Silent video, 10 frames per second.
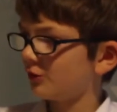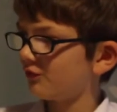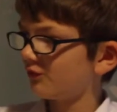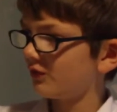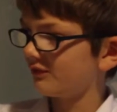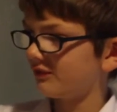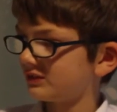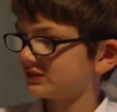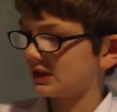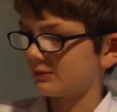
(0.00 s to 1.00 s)
toast with
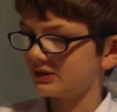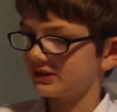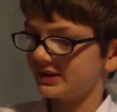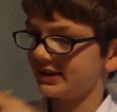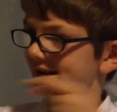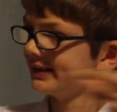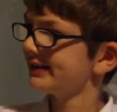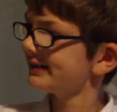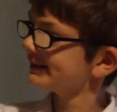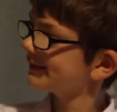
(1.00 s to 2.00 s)
jam and tea.